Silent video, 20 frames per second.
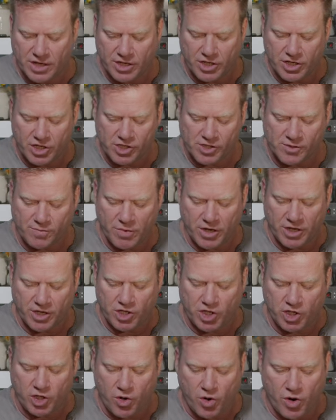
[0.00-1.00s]
Just make
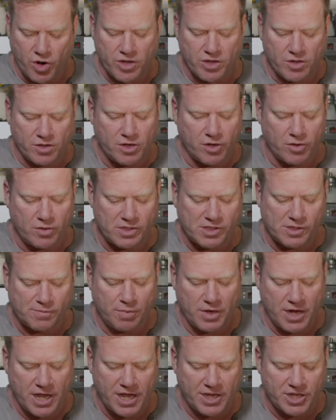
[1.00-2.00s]
sure you don't
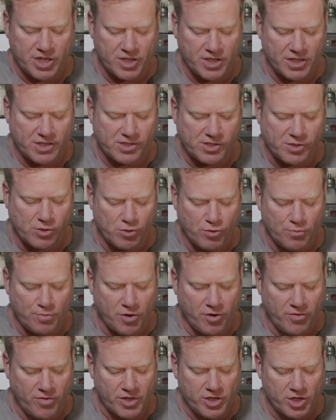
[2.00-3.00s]
splash the soup
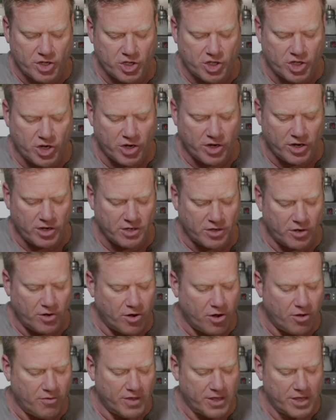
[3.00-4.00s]
over your shirt or
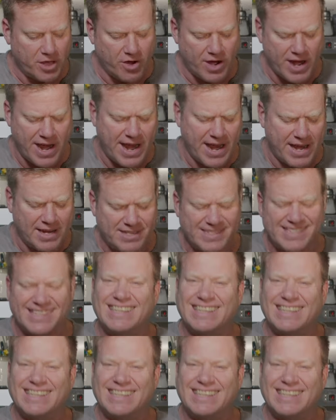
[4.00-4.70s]
over your hands.